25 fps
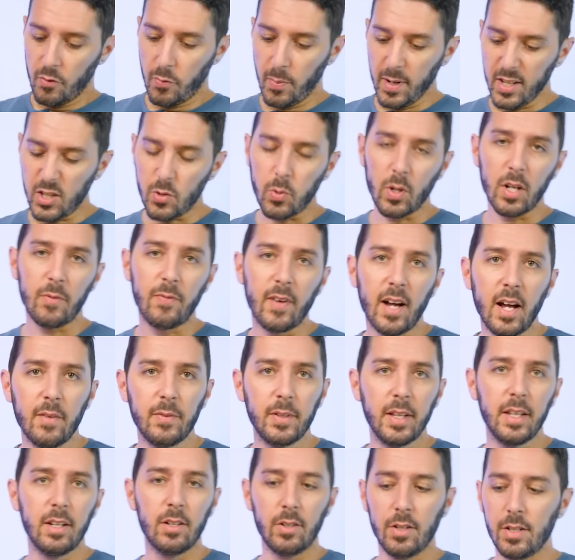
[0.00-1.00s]
For me, 25
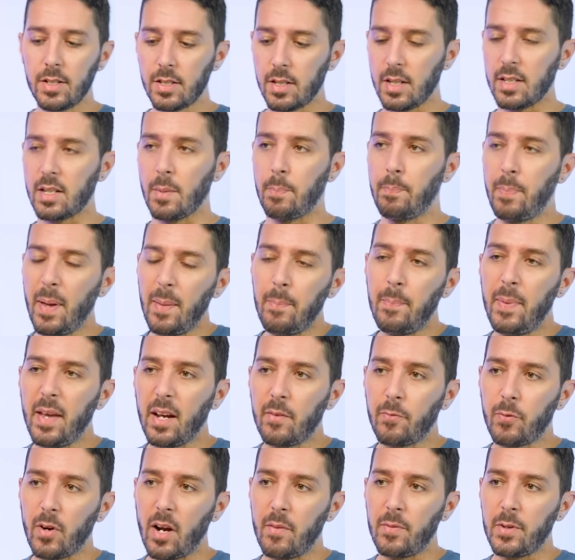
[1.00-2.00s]
liters is a bit
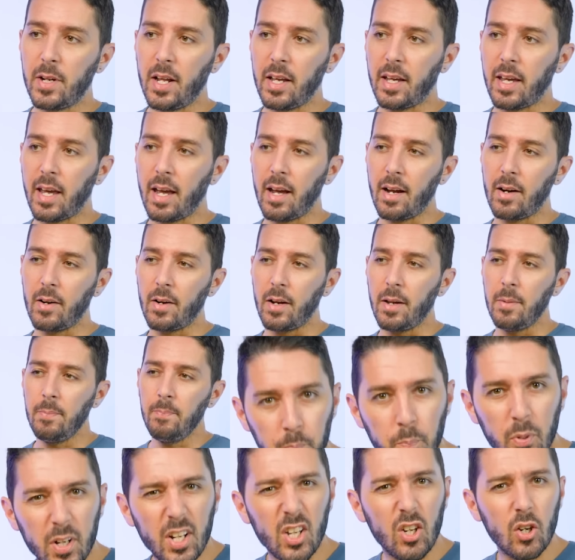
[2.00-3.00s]
big for everyday carry,
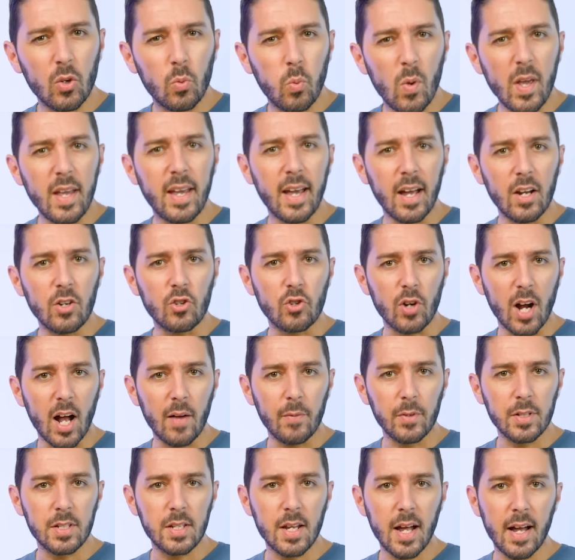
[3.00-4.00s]
pretty good weekend
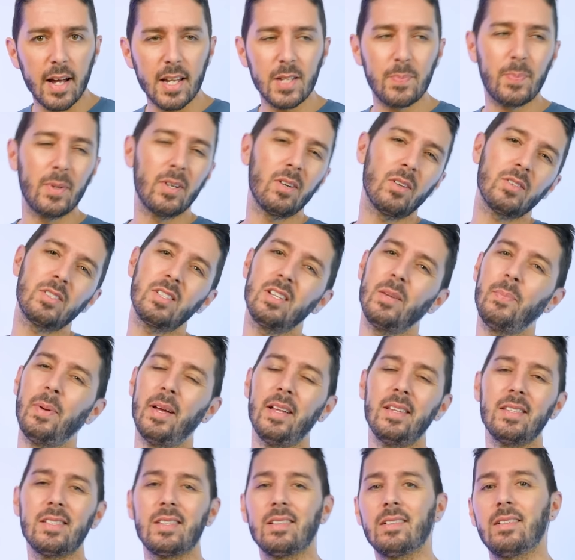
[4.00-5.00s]
travel size, but it also
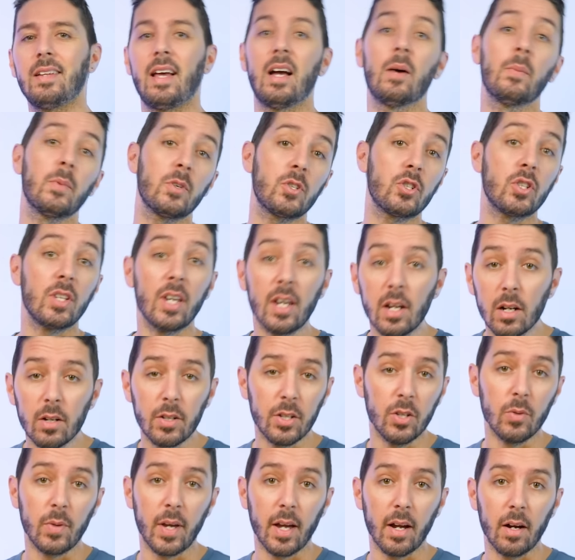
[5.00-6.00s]
depends on how much gear
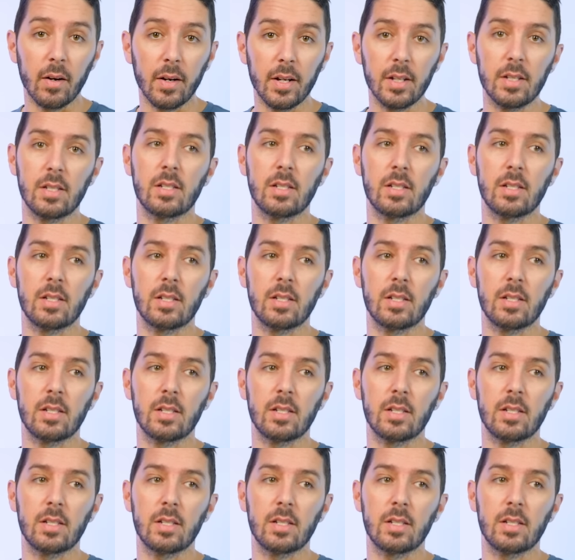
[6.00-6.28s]
you carry.